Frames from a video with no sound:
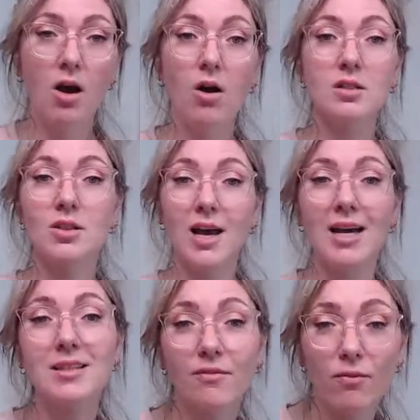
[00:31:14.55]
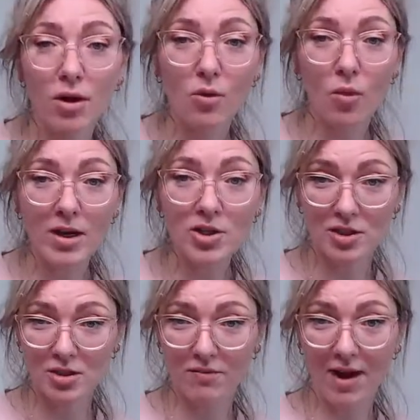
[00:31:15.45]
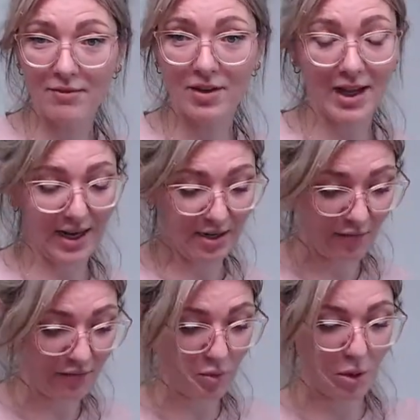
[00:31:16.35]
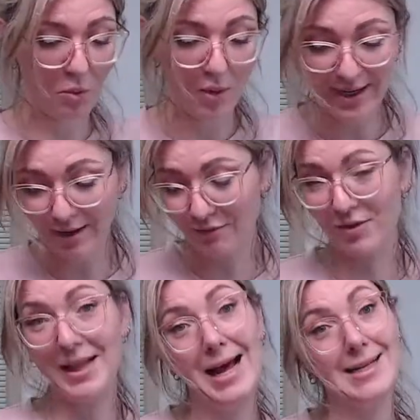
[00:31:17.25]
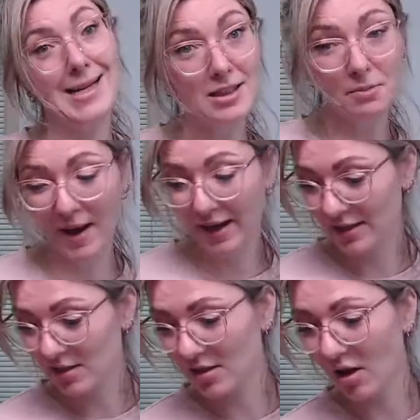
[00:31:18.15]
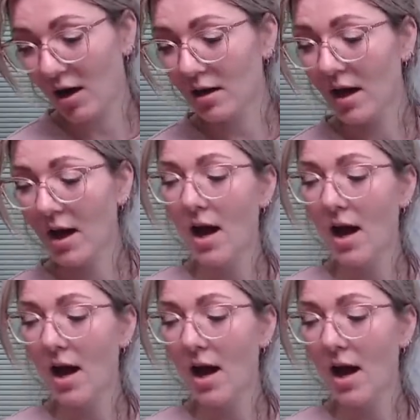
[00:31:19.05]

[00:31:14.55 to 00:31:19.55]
Also, SF101 just arrived again. If you were waiting for that, that's back in stock.